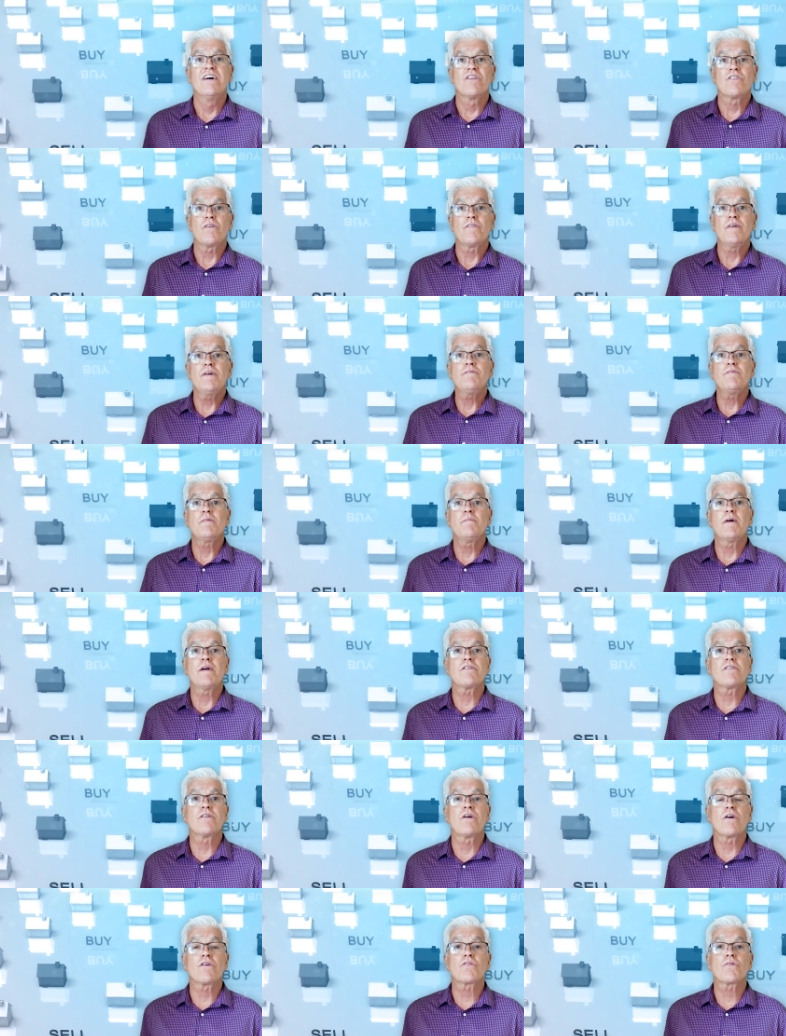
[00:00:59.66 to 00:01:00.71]
So the
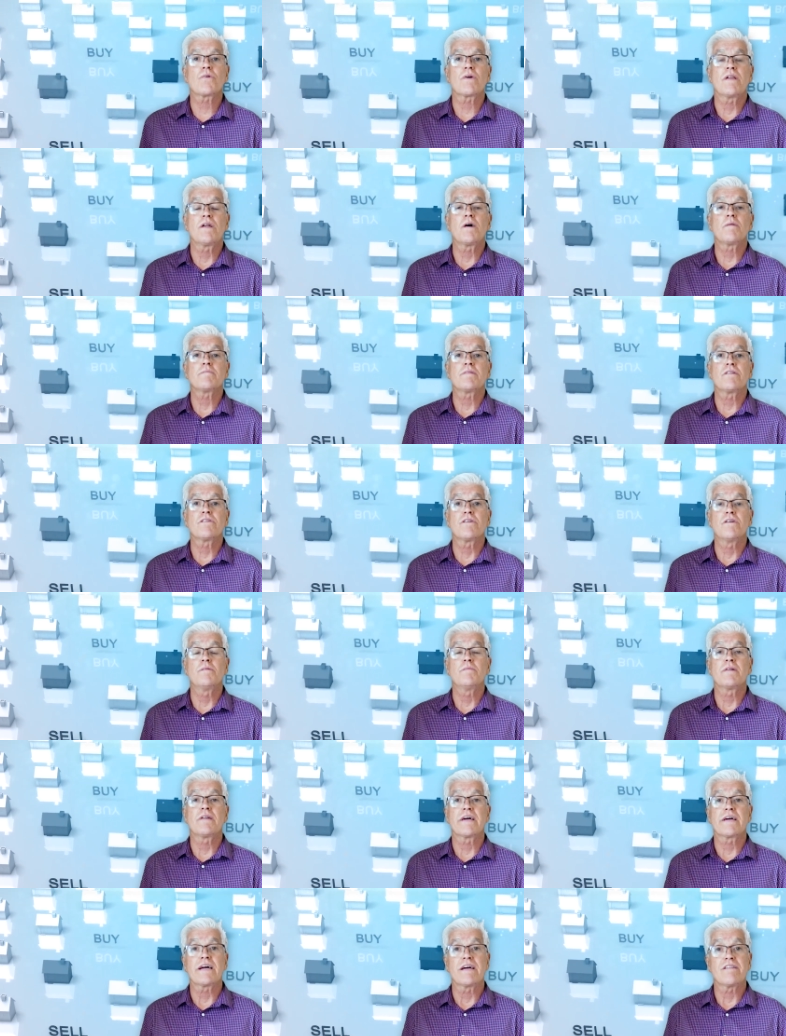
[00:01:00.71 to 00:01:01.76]
information also can help
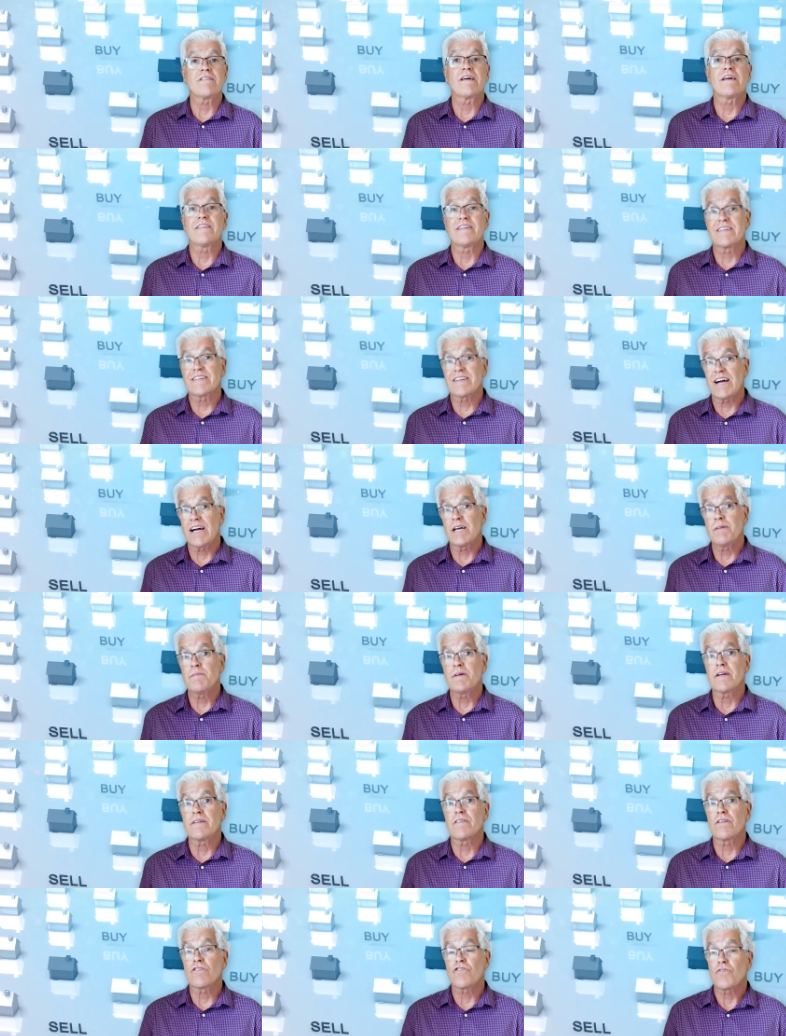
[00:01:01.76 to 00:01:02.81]
determine, like I say, the timing
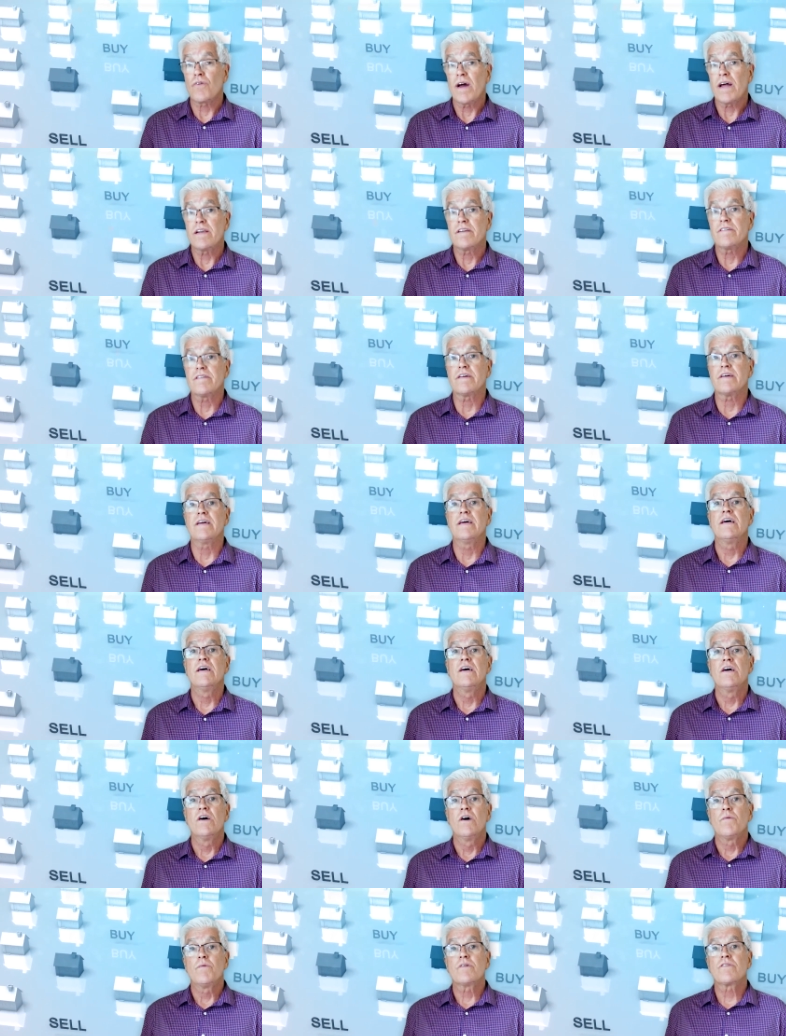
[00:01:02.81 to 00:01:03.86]
and the strategy,
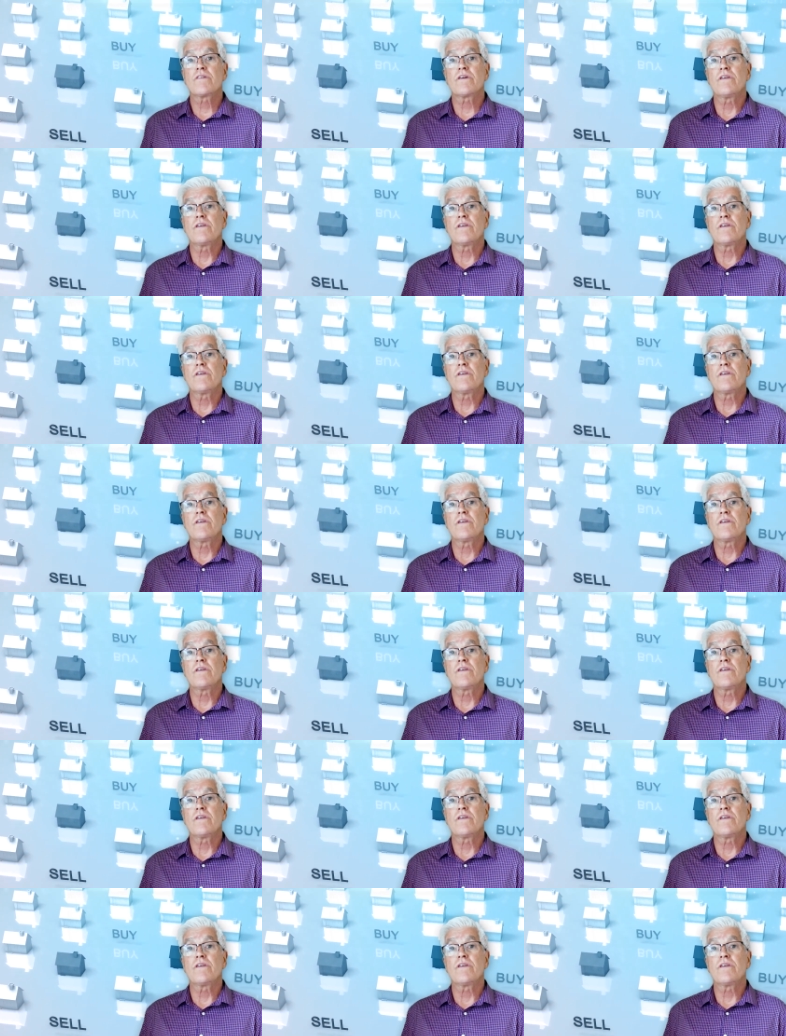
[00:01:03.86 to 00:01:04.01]
what's